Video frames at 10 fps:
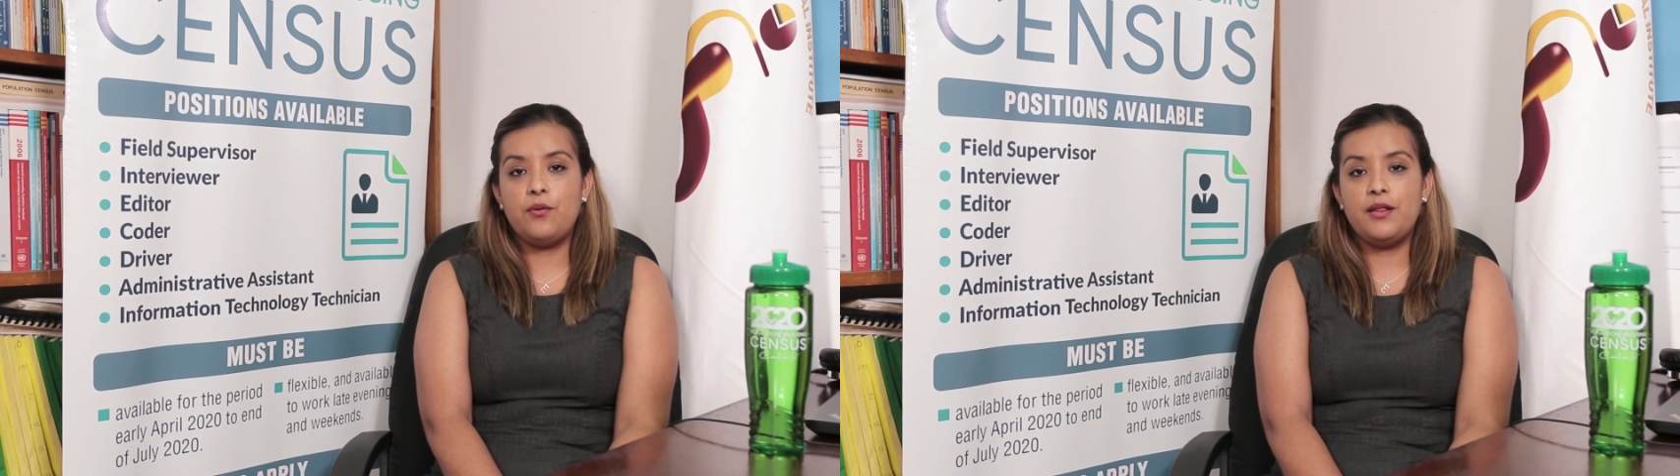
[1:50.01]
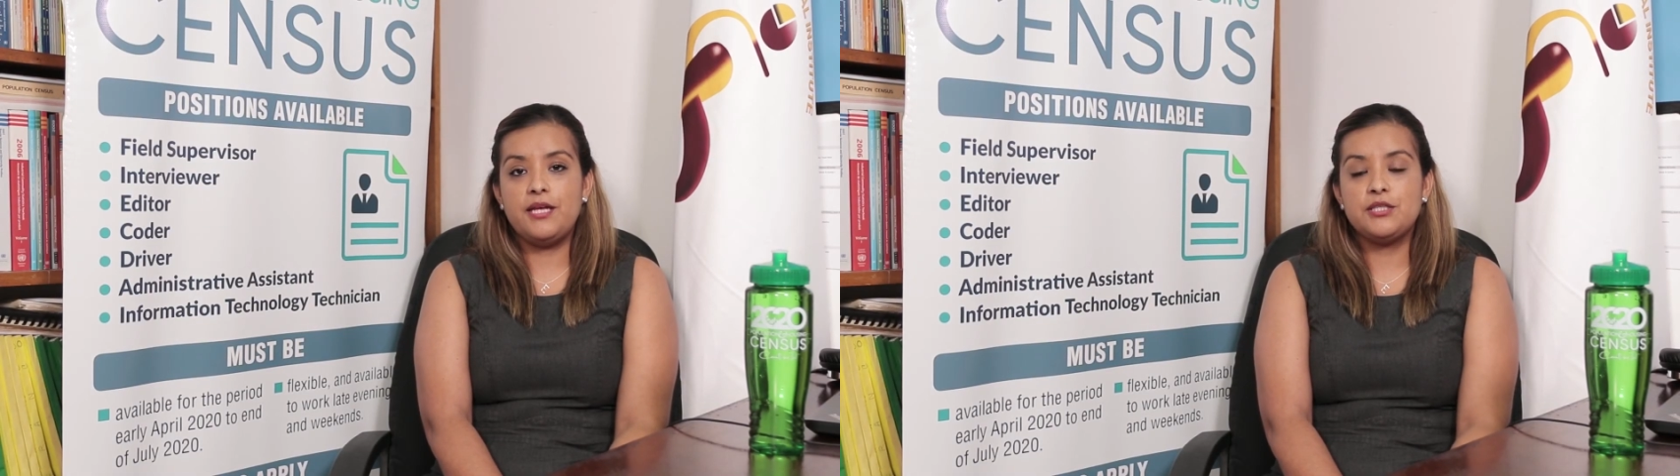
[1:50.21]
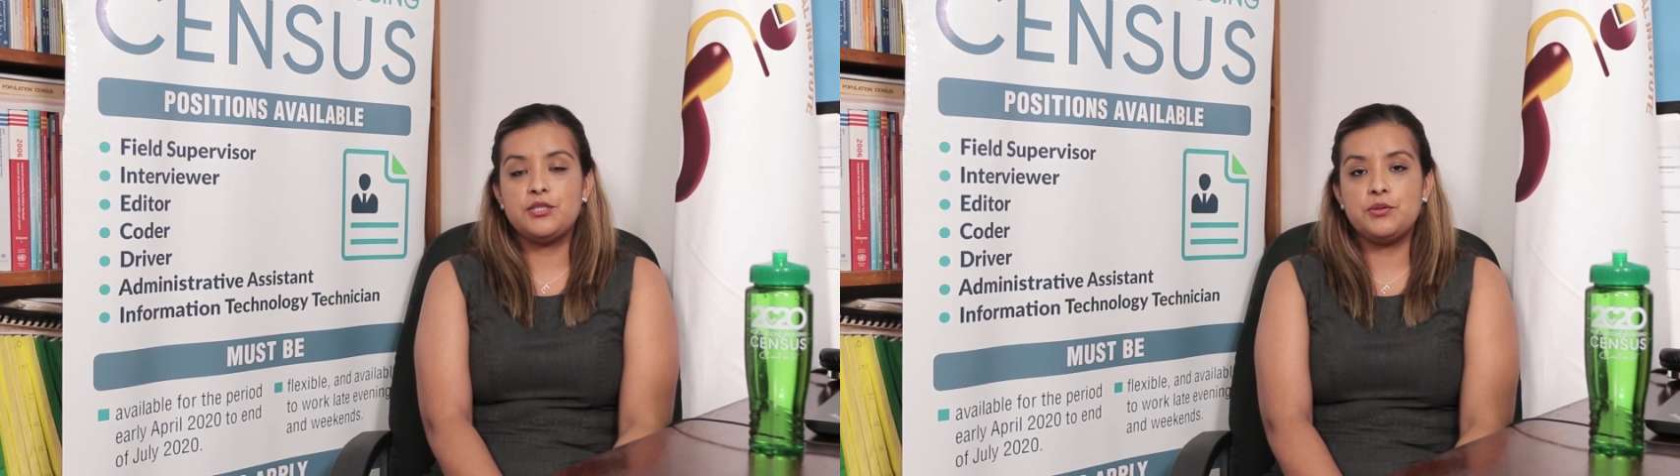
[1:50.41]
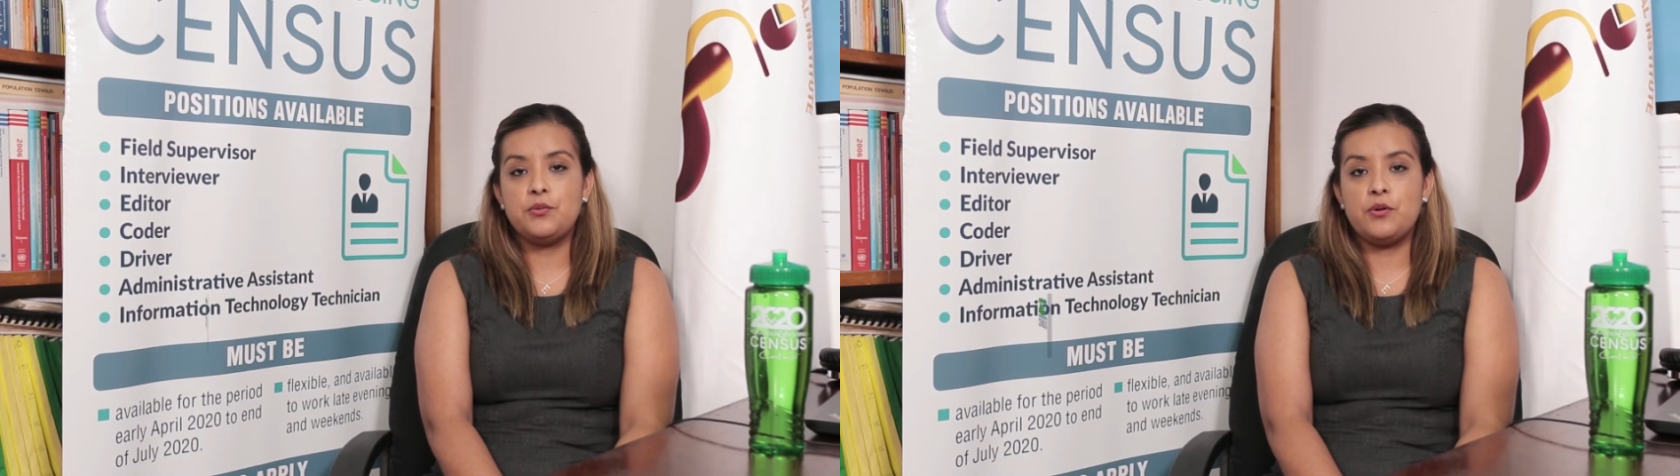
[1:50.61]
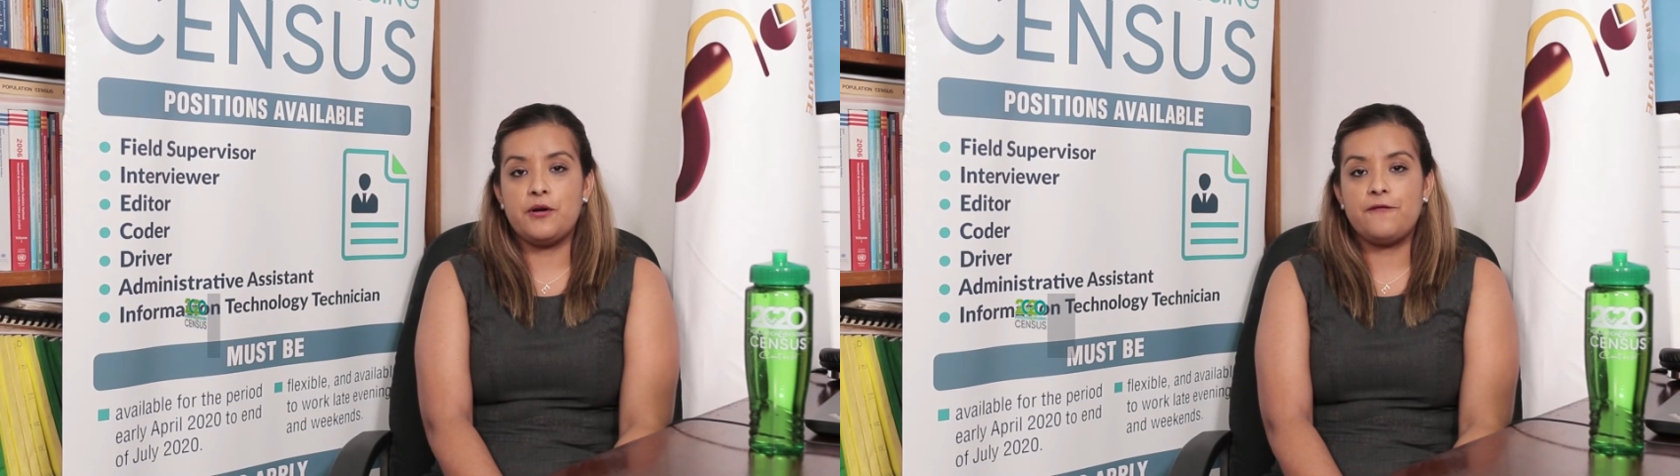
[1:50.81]
willing to
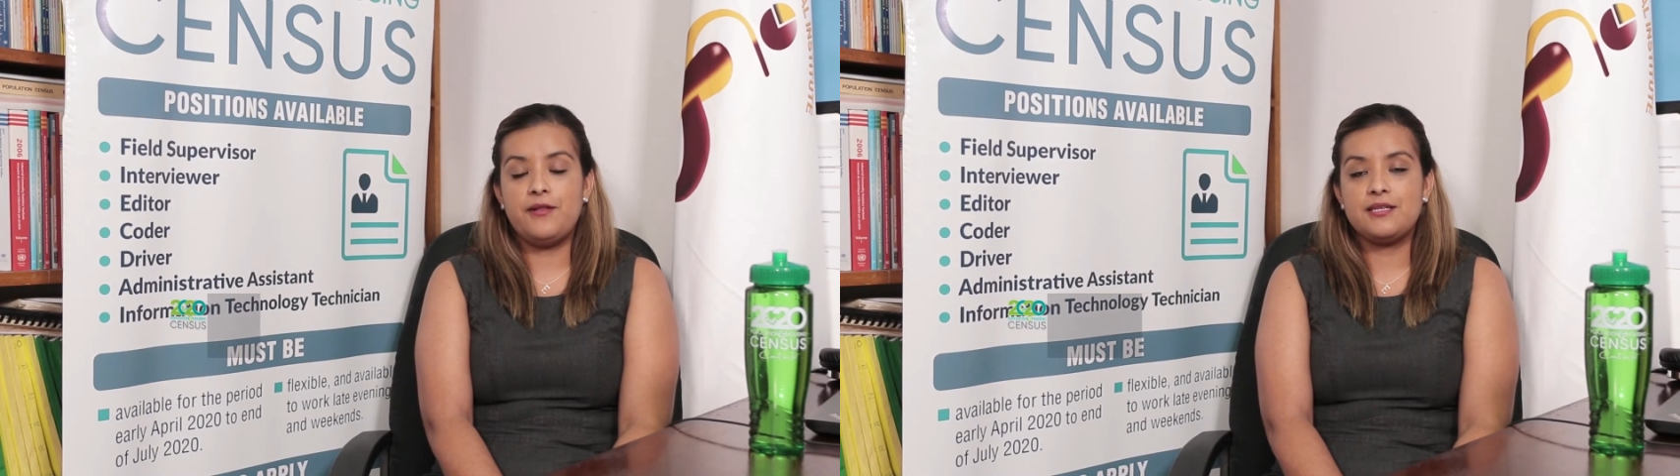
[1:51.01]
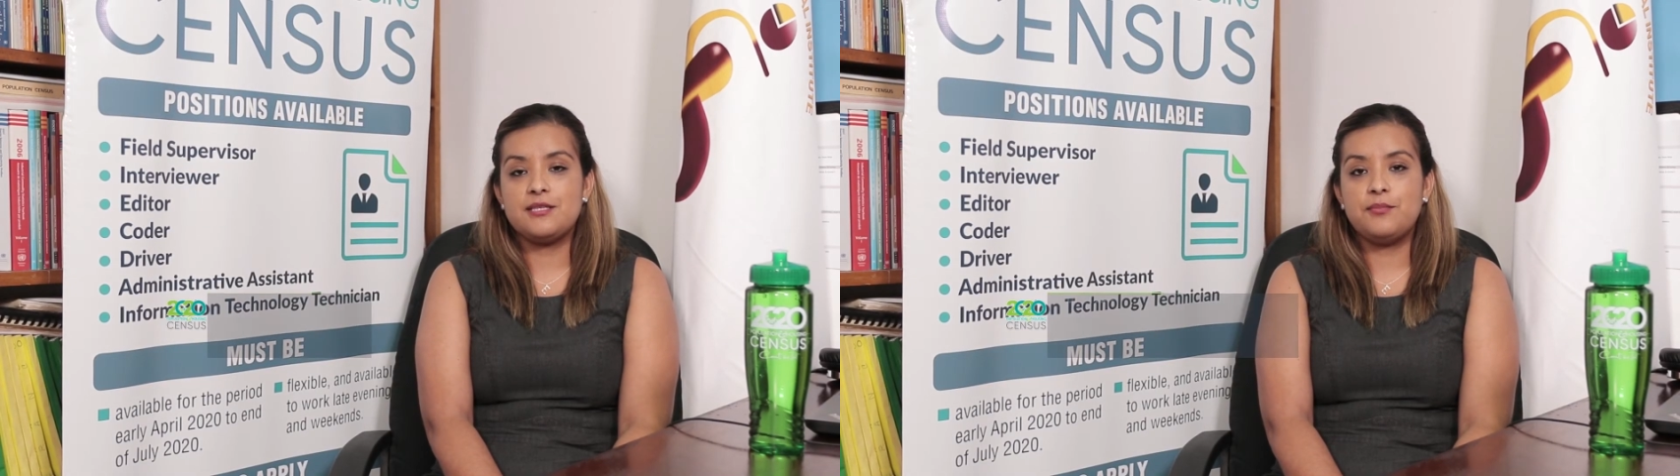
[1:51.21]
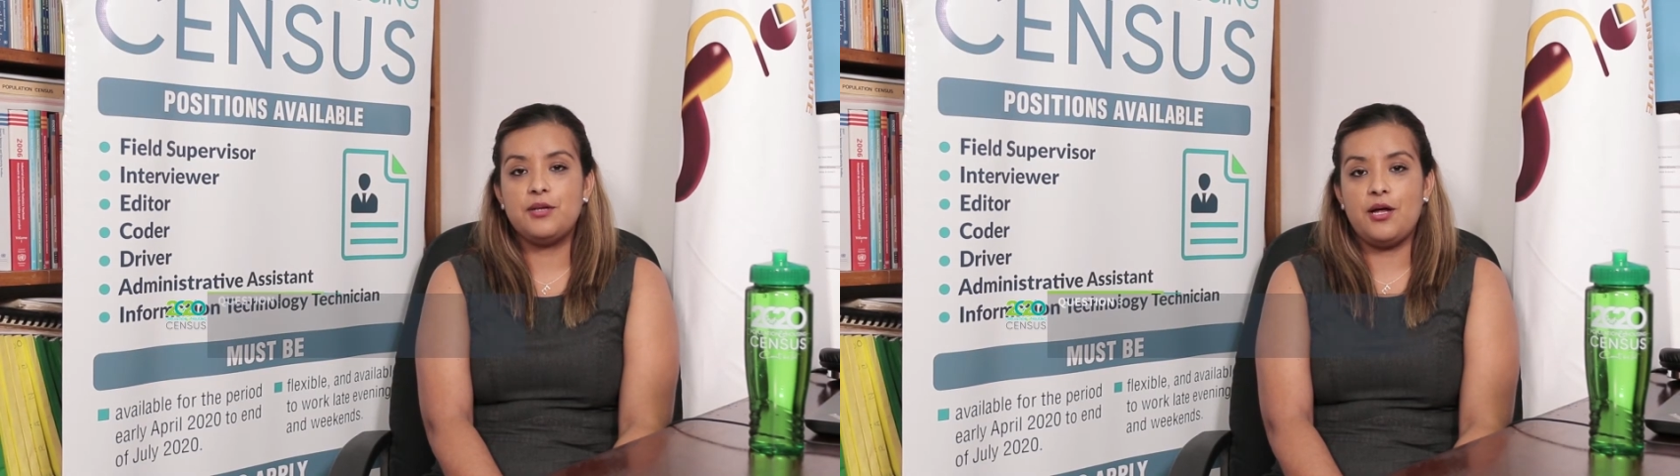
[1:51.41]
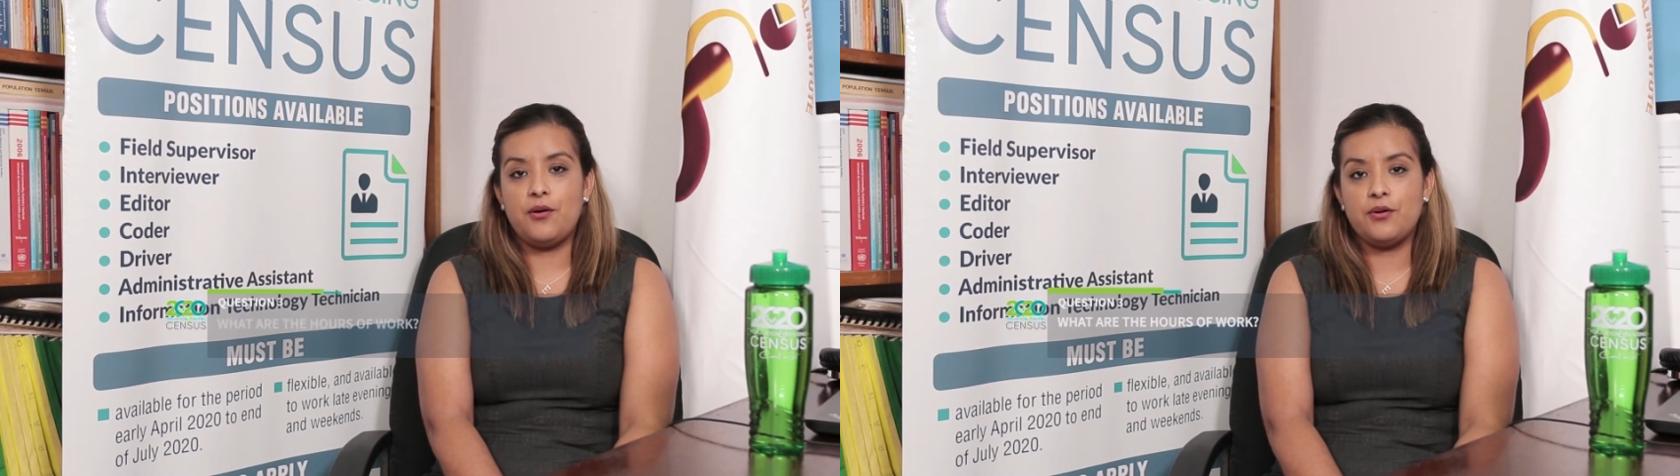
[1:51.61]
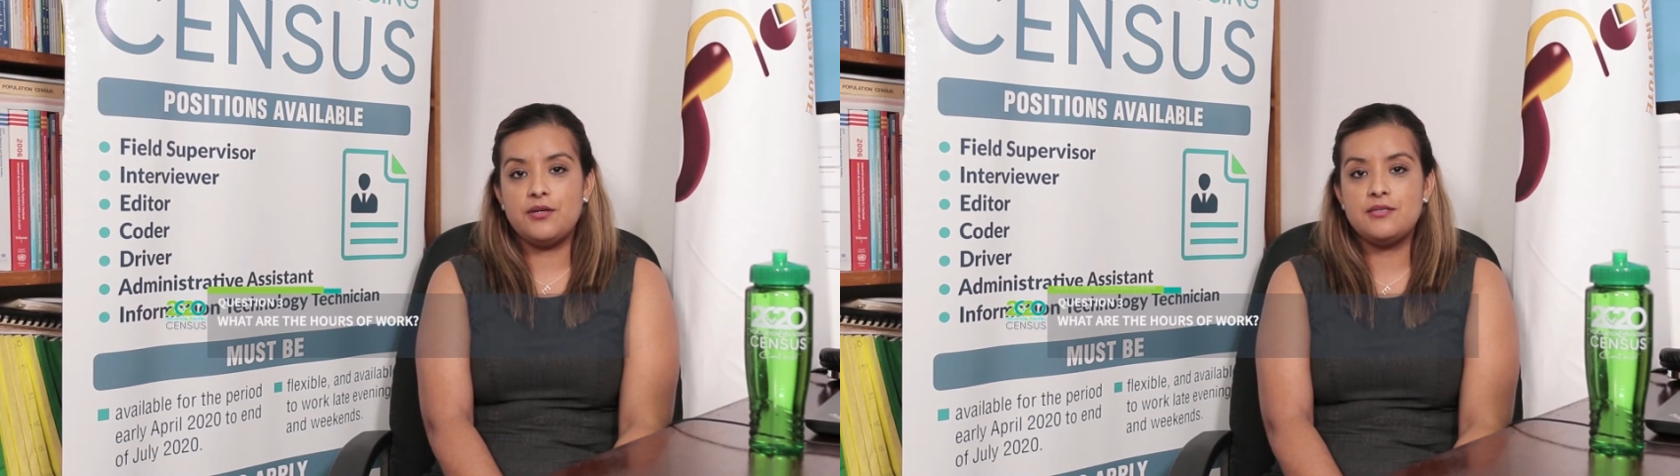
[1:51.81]
work flexible
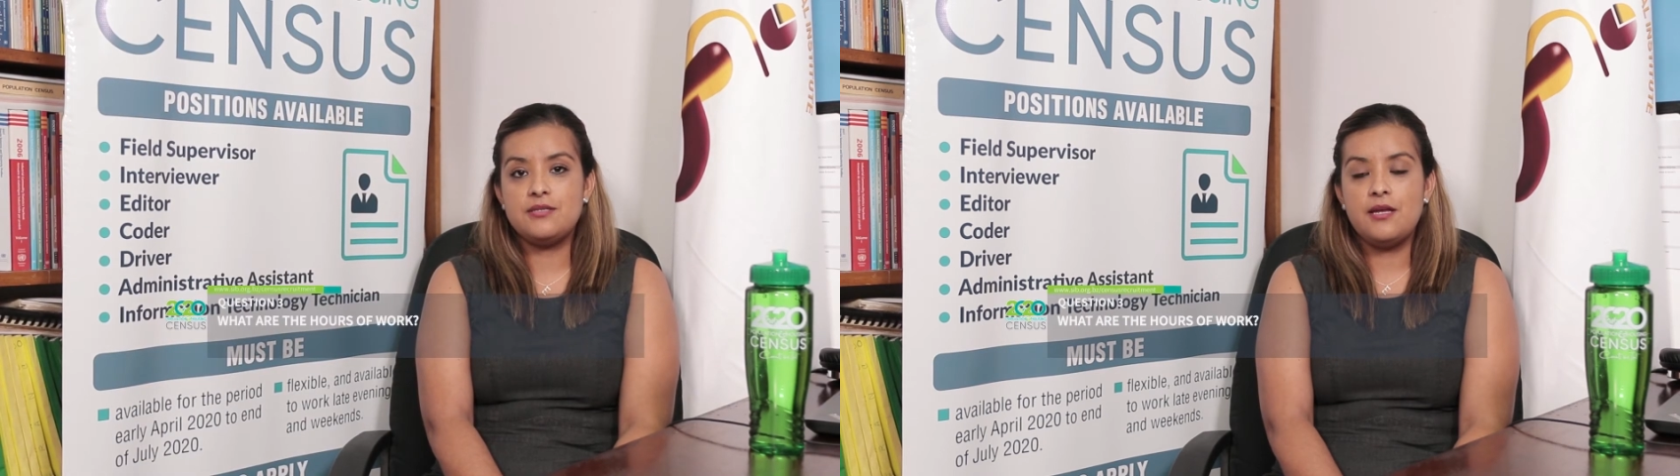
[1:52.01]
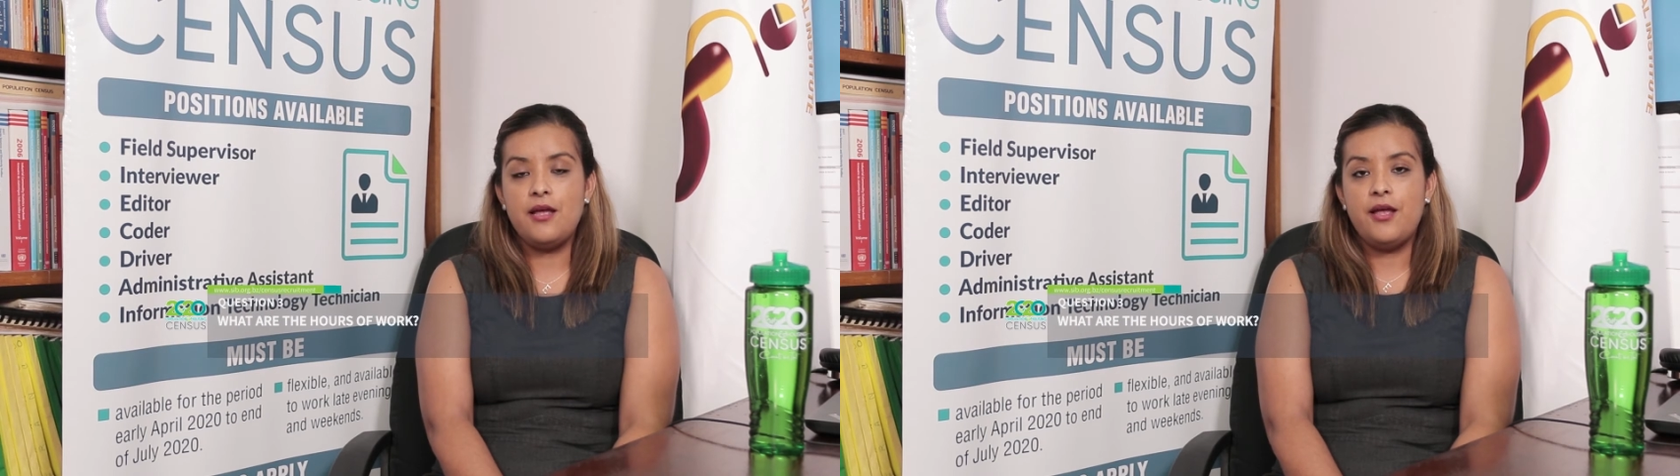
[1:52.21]
hours.